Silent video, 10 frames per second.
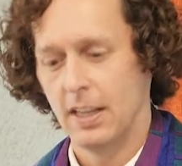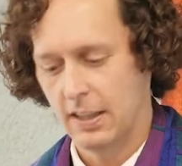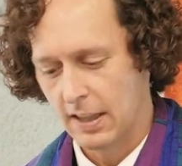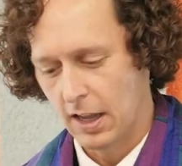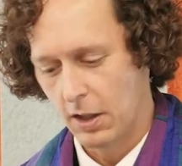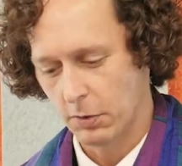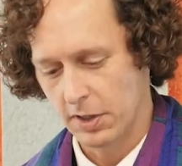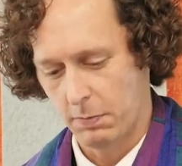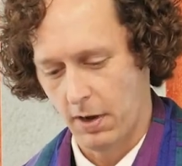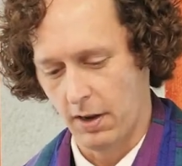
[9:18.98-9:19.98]
Hillel
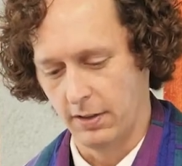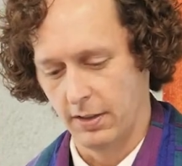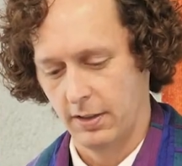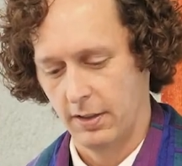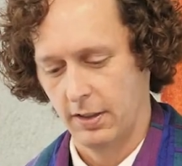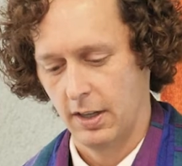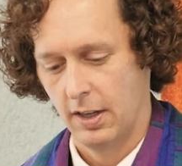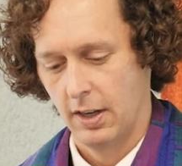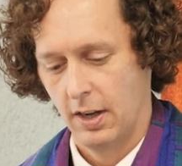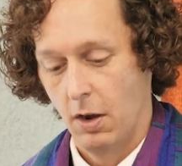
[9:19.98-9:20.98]
responded,
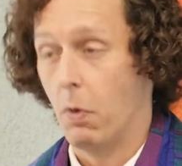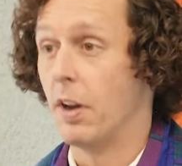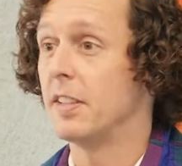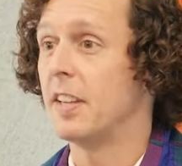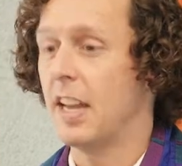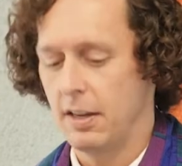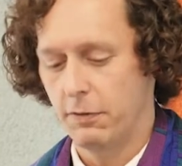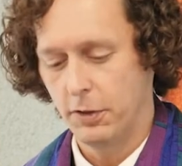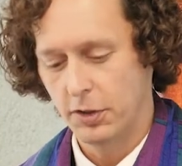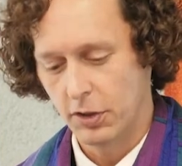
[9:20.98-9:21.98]
"What is
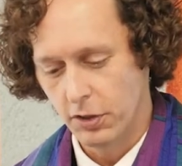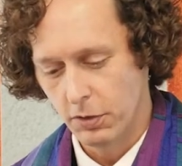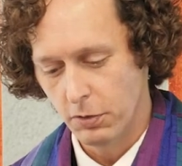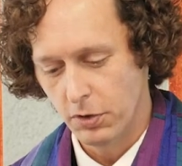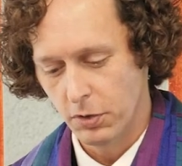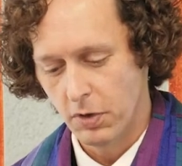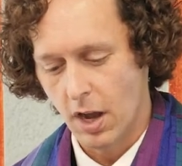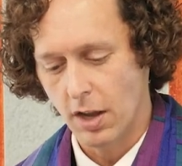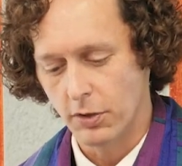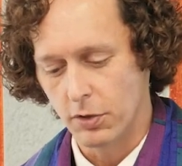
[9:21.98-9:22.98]
hateful to you, do
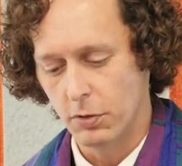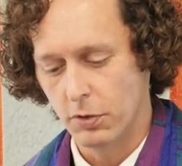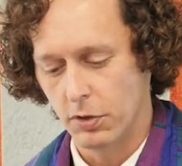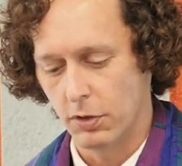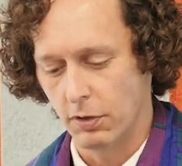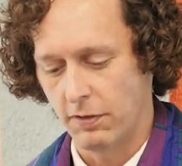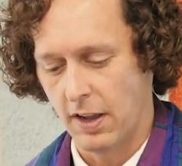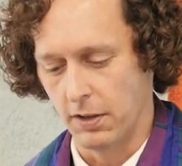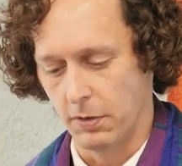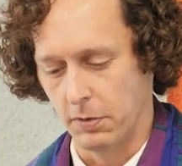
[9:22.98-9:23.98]
not do to your
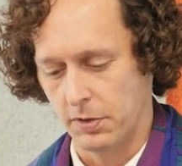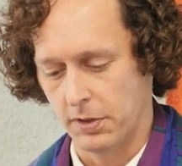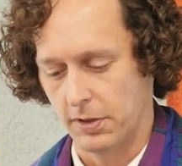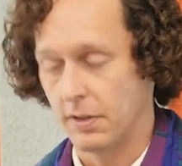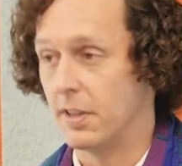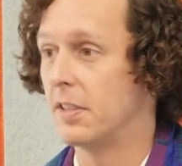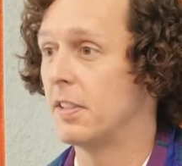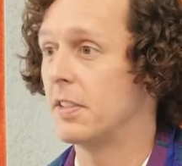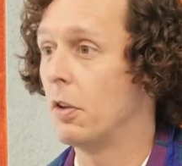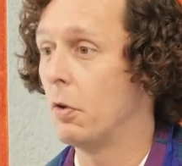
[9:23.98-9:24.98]
fellows. This
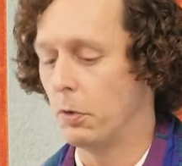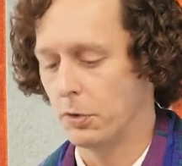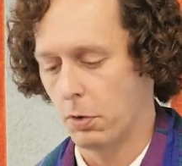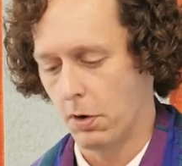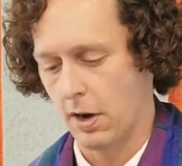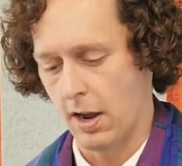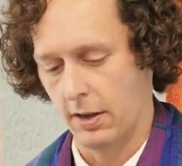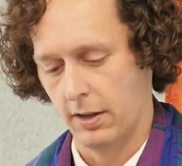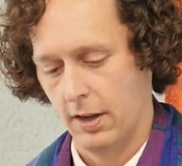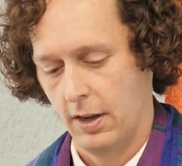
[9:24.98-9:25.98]
is the whole
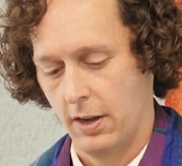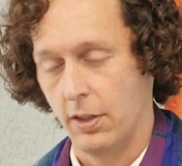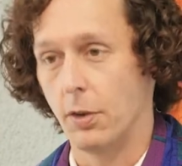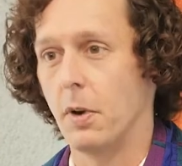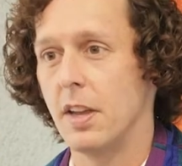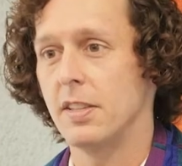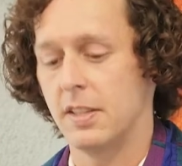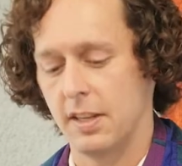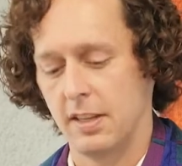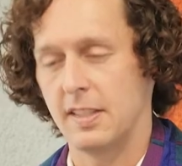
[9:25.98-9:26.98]
Torah. The
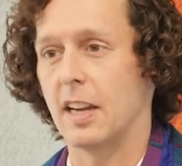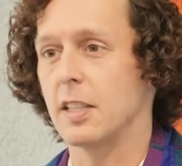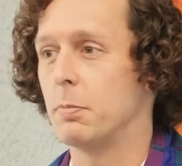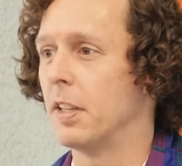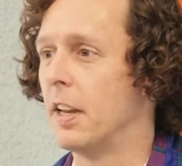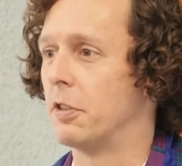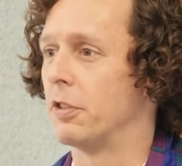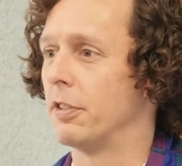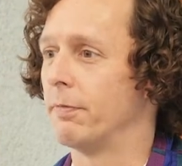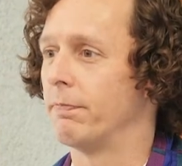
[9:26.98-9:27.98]
rest is
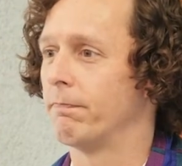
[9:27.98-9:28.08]
explanation."